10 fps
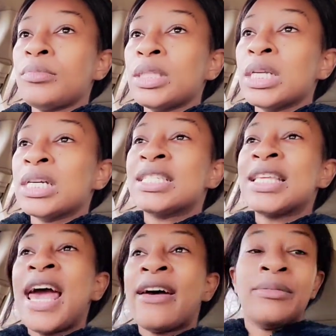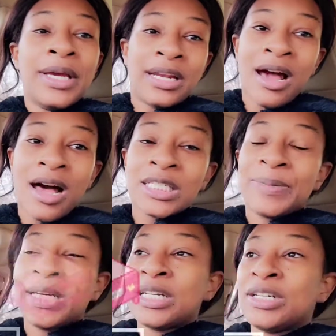because they have to be in the
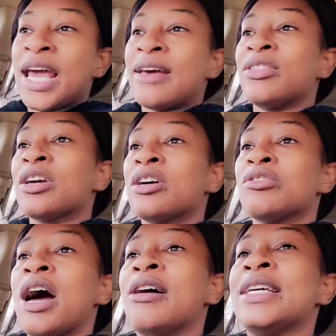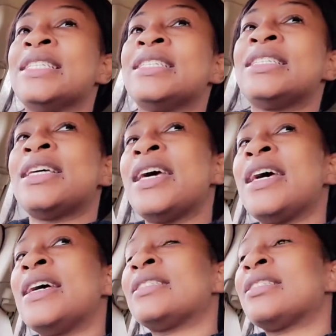hospital, they have to go through all these
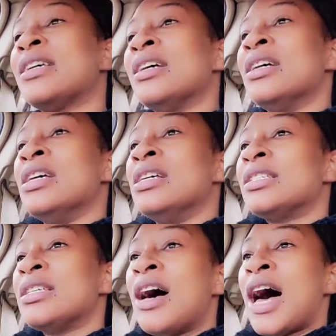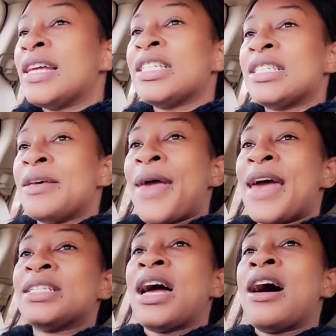tests. So I just
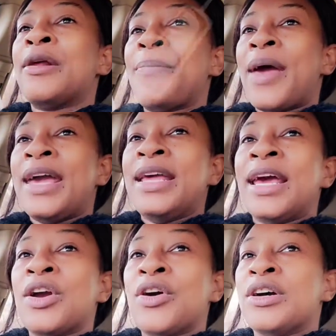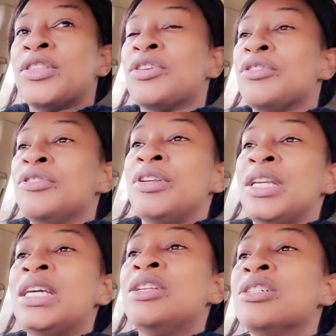imagine all the pain they're going through,
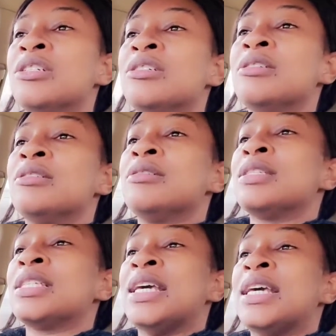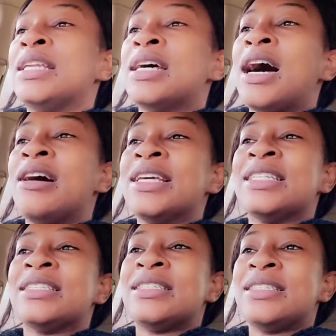needles and all
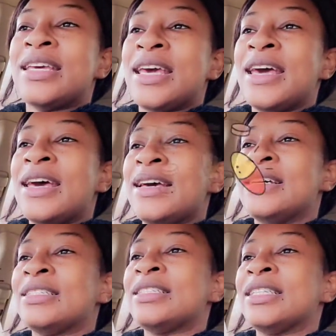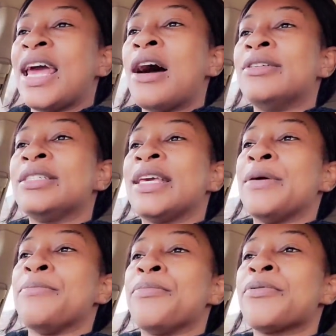these tests, and they always
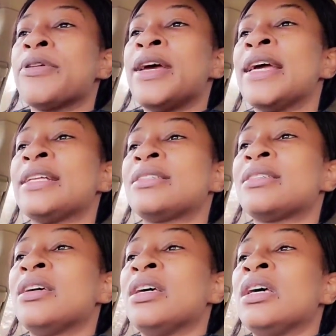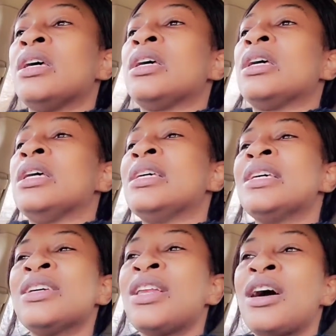get pricked.
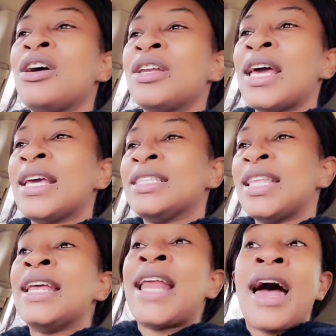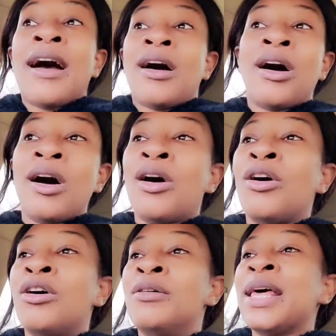And you know, they not
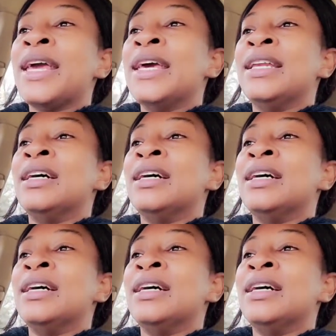home, they in